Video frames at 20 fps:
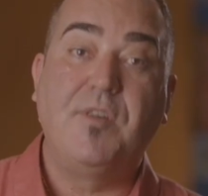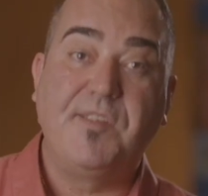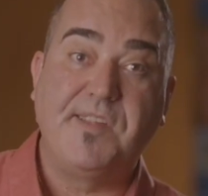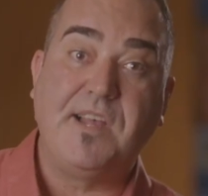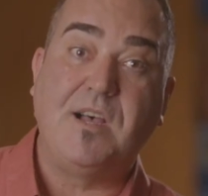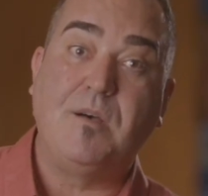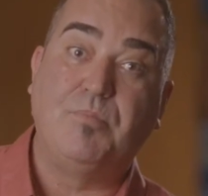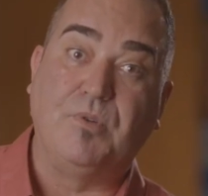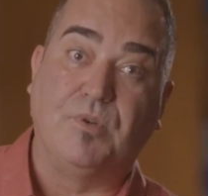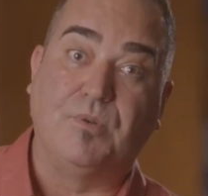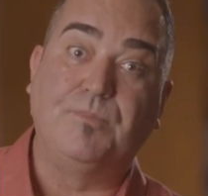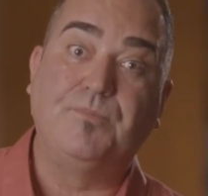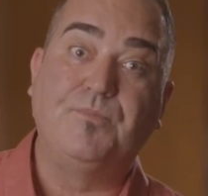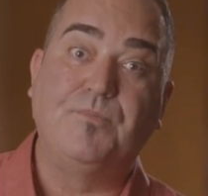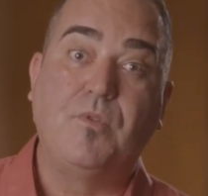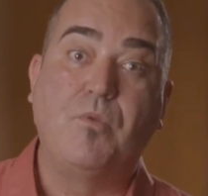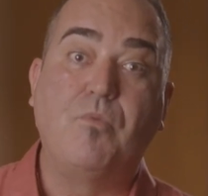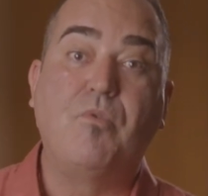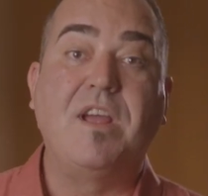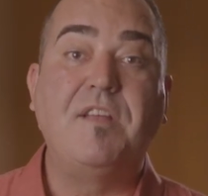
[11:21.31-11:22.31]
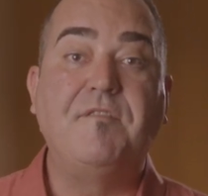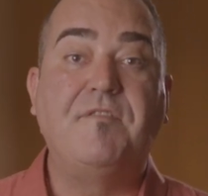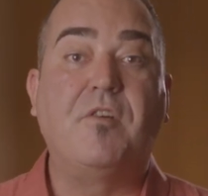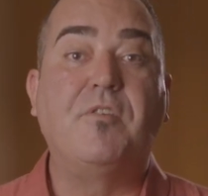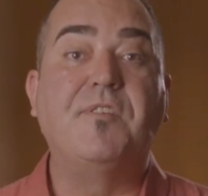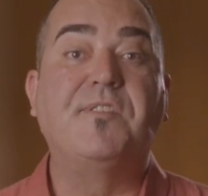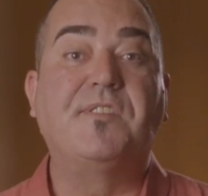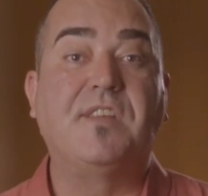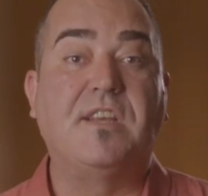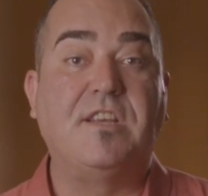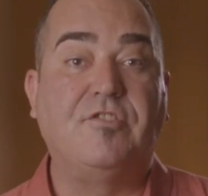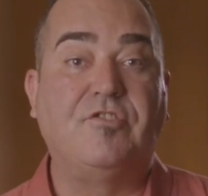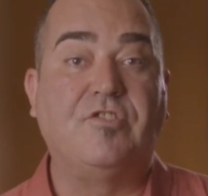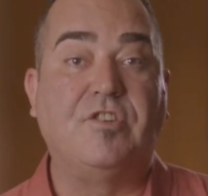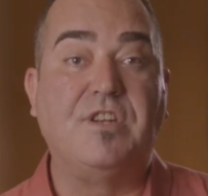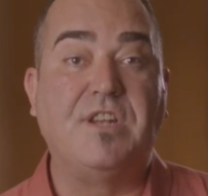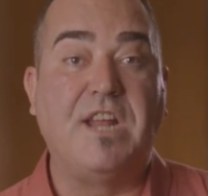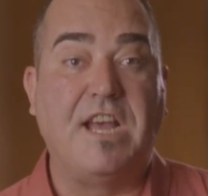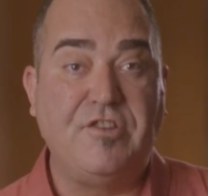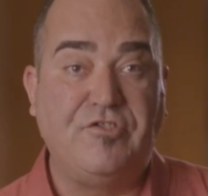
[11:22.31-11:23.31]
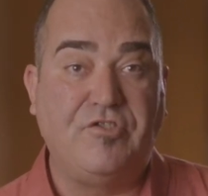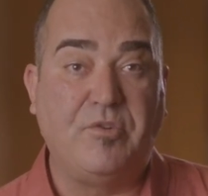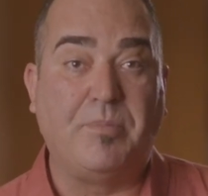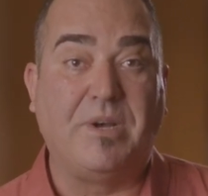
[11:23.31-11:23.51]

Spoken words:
example, Rainforest Station Nature